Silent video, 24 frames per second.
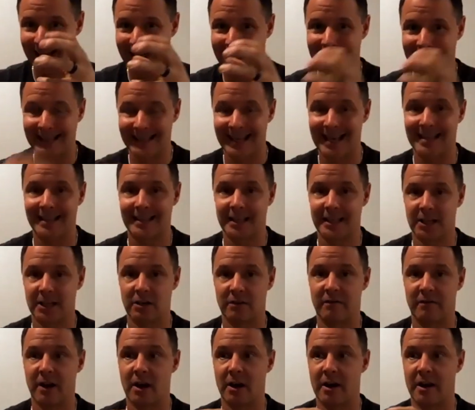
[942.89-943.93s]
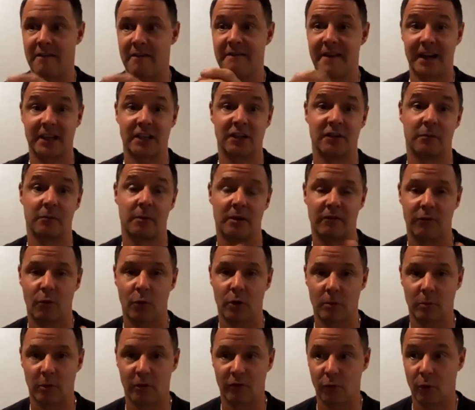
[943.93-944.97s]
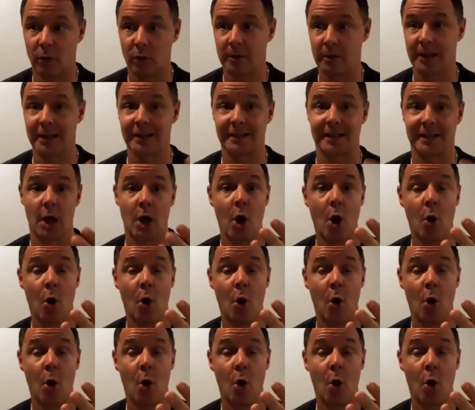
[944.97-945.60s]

condense it into very effective but affordable formulas.